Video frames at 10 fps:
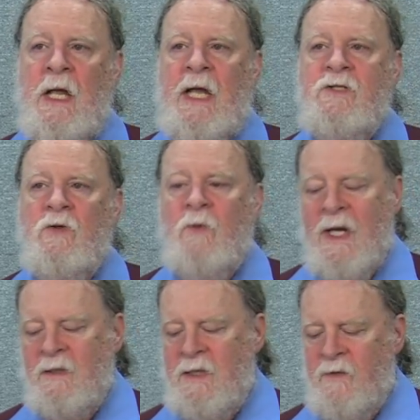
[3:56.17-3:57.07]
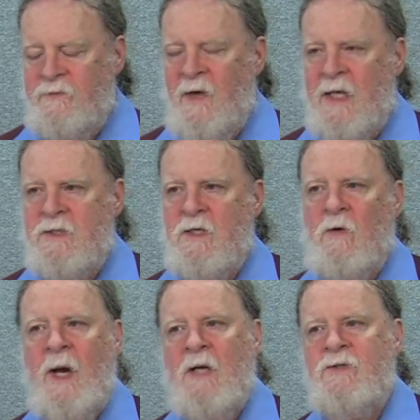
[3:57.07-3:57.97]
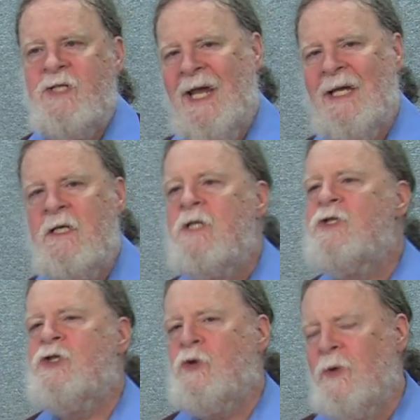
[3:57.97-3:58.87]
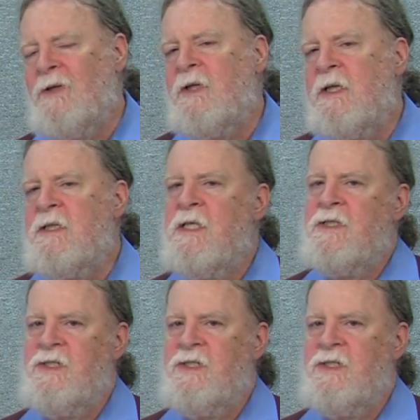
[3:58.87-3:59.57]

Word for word: It directly affects around $10 trillion